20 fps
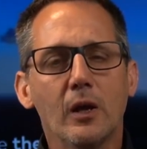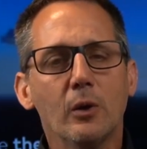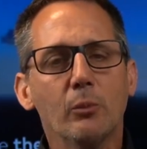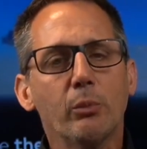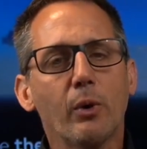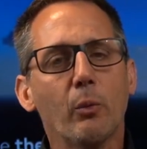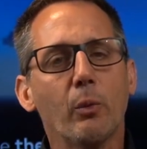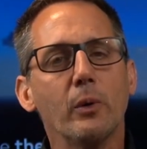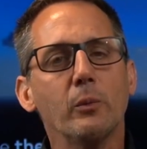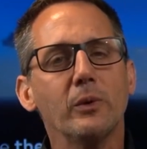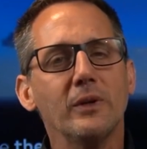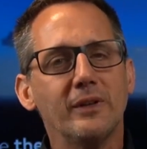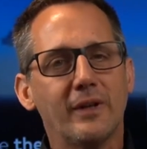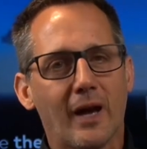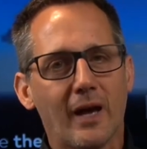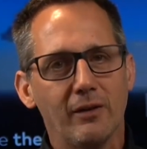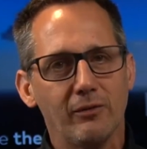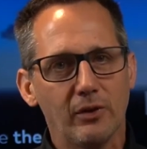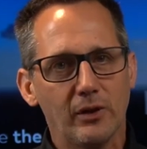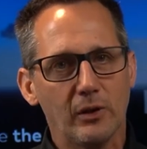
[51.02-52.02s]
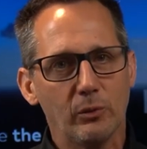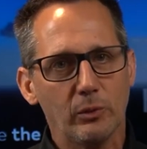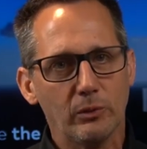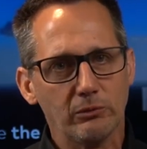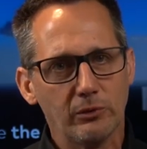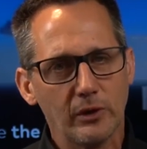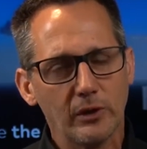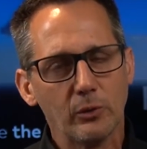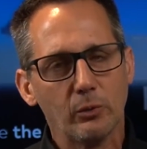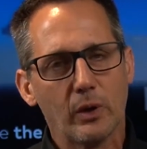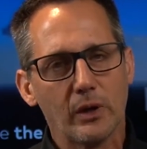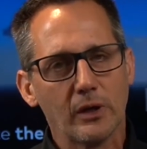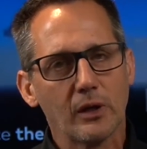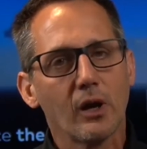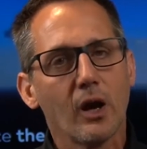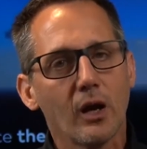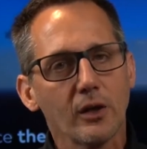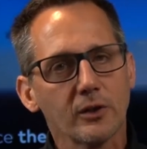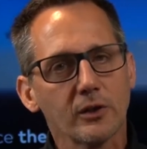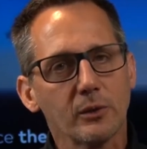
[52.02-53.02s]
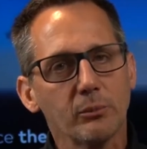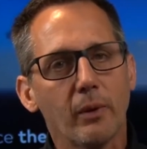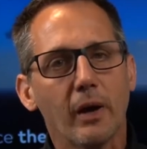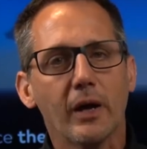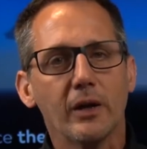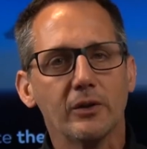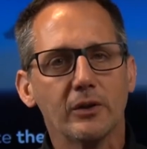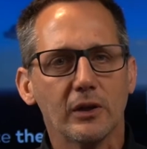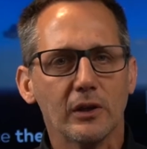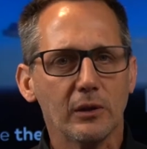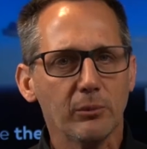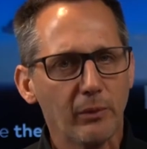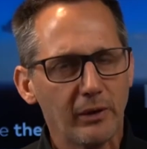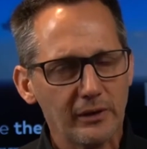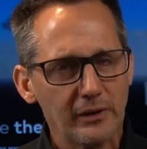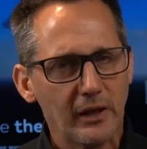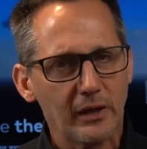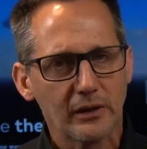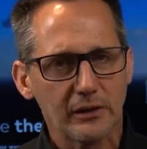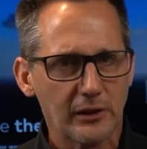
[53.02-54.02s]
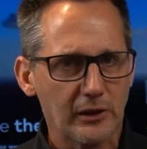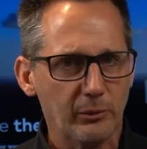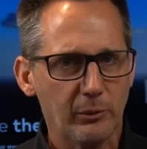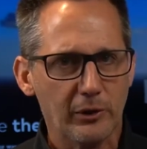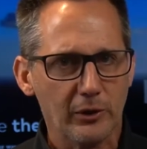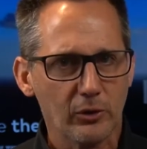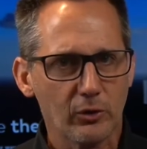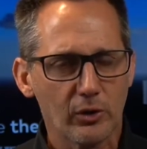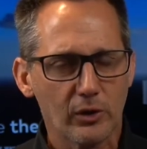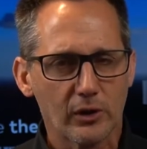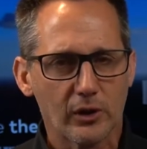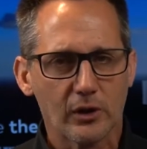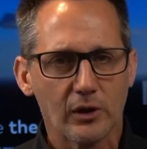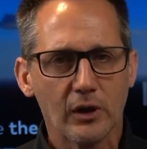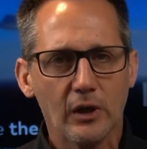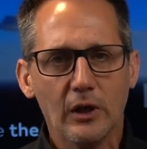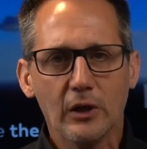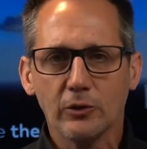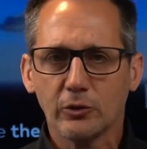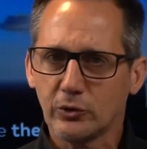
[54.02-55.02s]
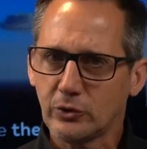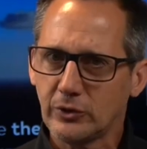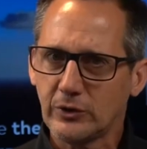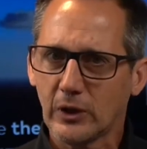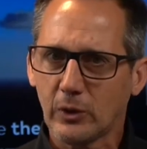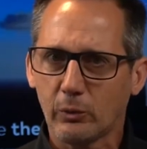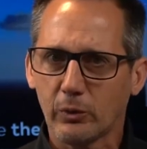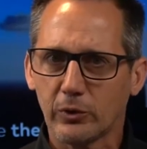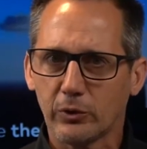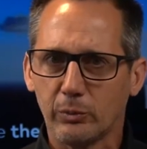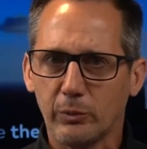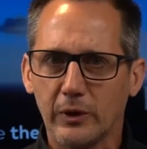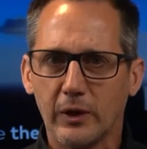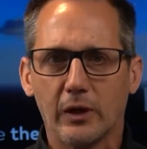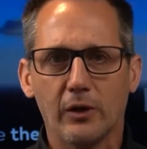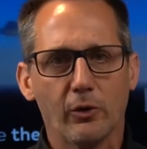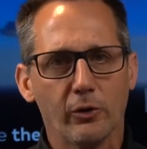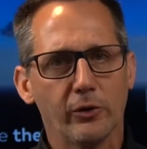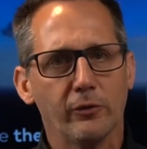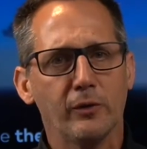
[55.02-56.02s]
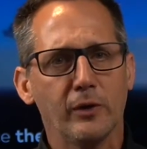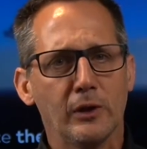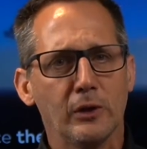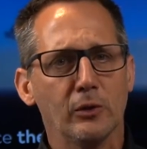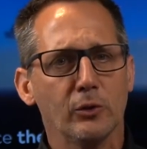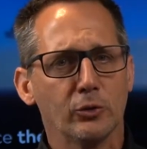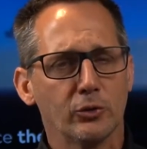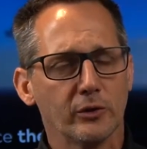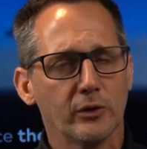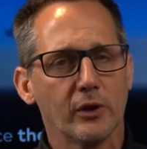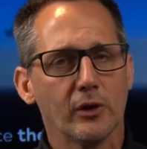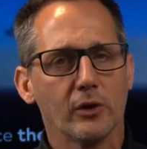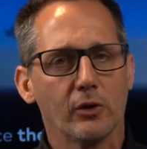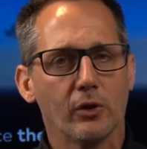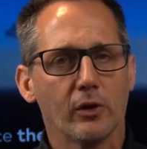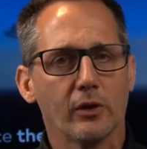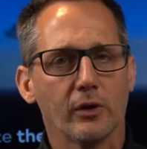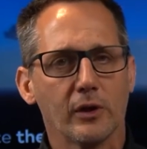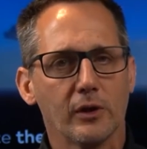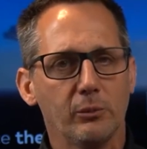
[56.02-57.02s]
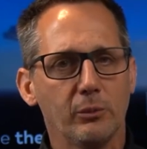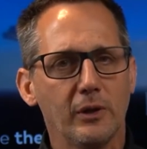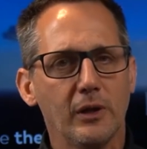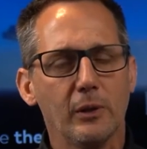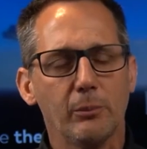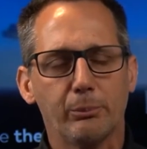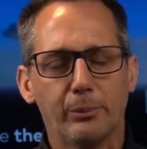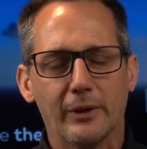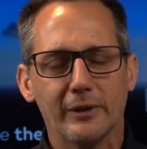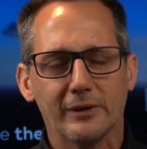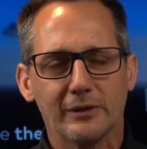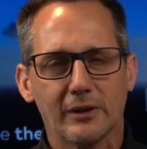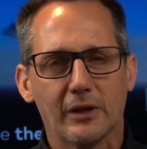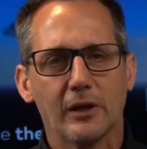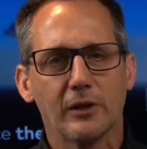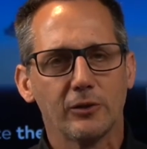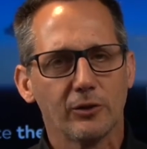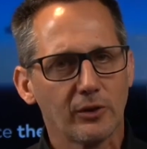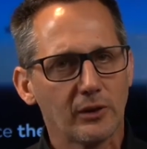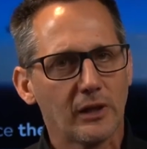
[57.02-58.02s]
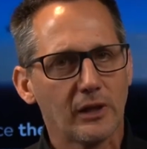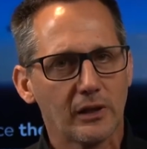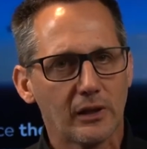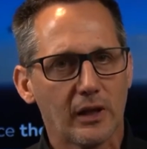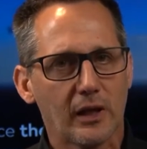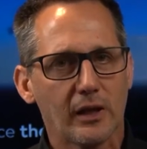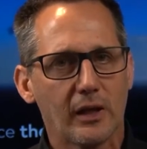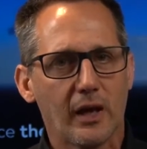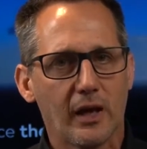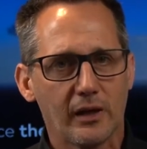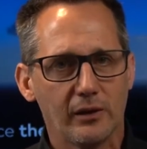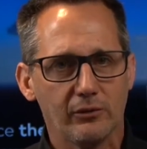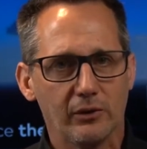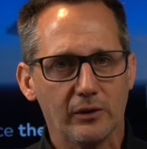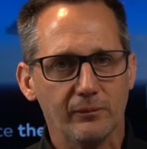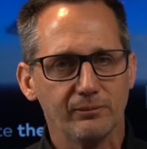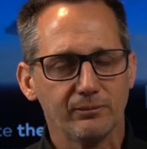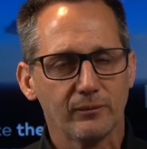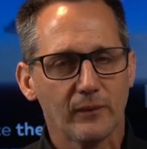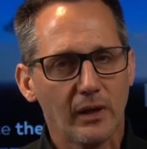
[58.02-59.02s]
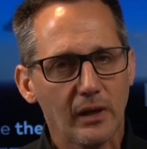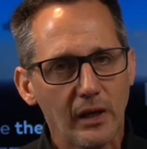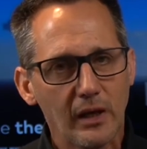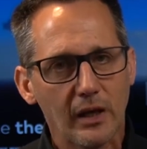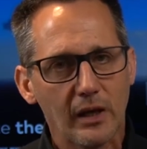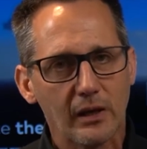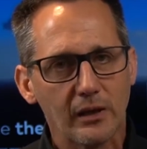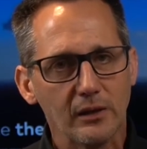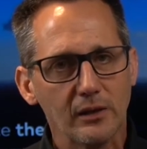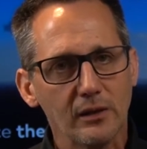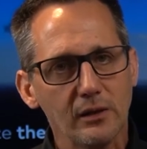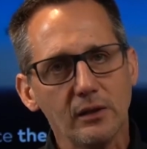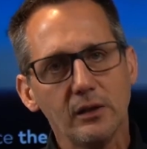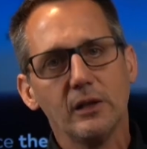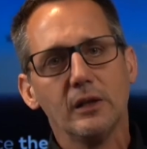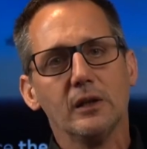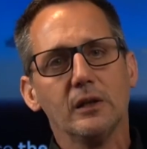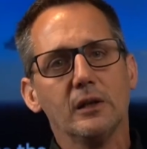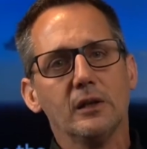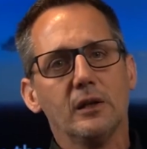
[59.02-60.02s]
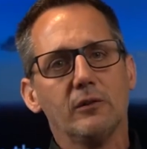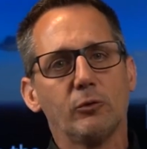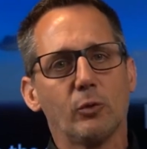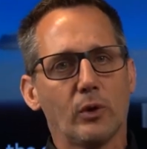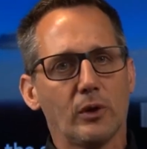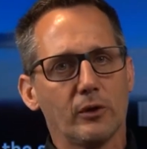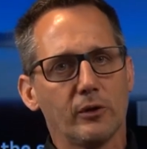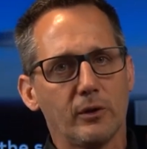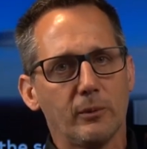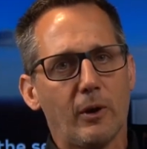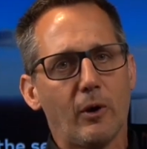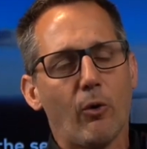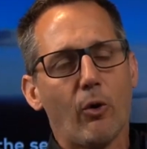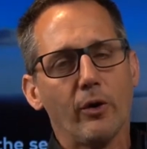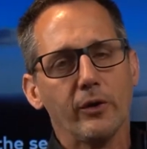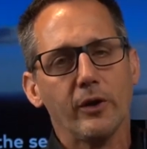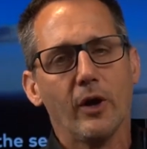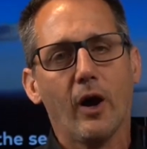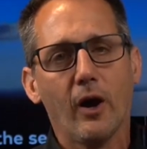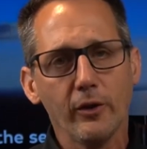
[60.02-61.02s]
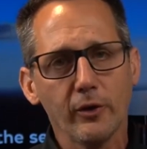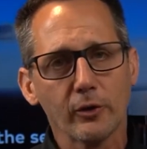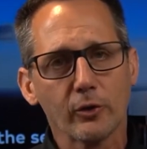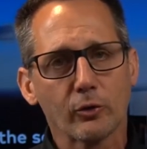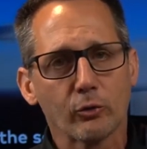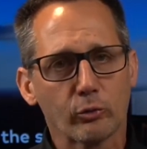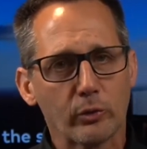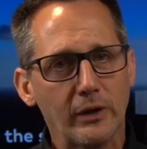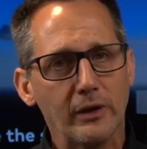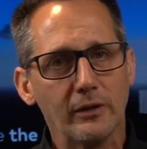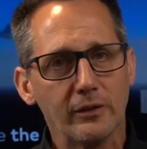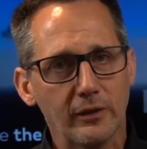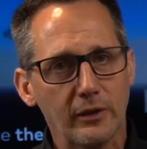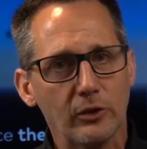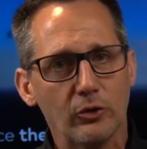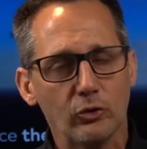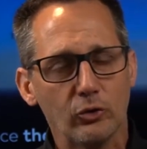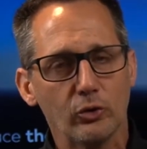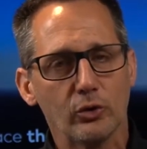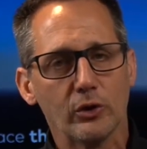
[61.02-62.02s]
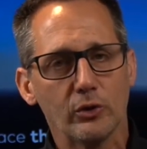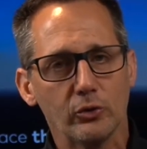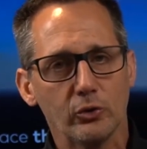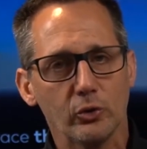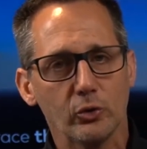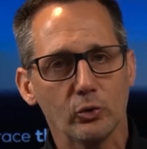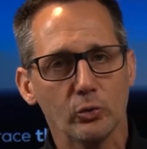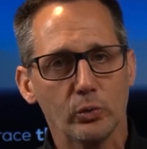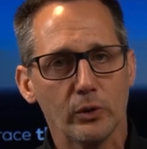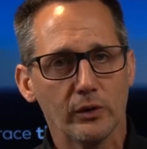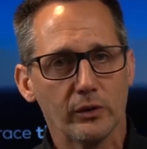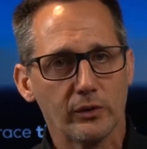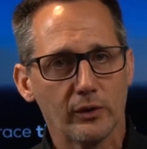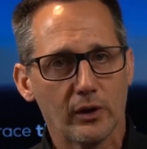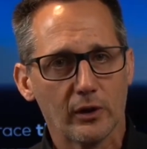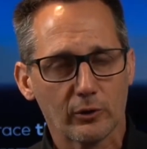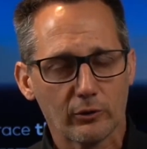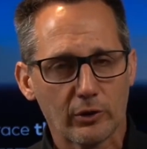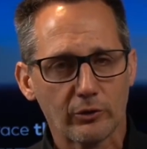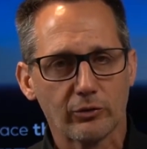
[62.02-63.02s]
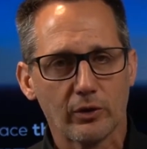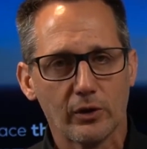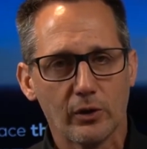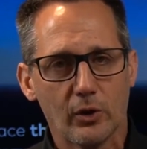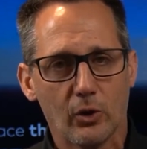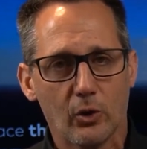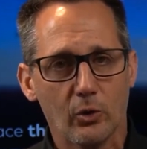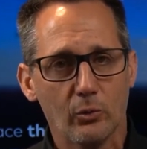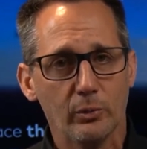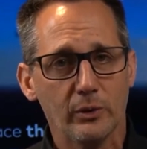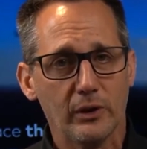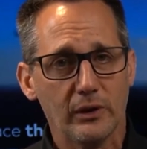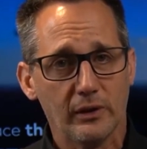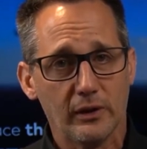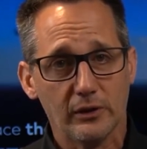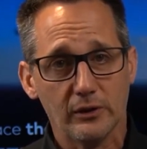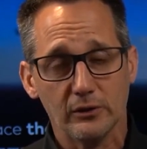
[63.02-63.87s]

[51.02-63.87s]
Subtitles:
But when we dive in and we really want to customize it, it might take a little bit longer. So stick with me. I know the video is a little longer than a minute, but you're going to get a lot out of it. And if you want to learn about all the other great things you can do with Crestron Home that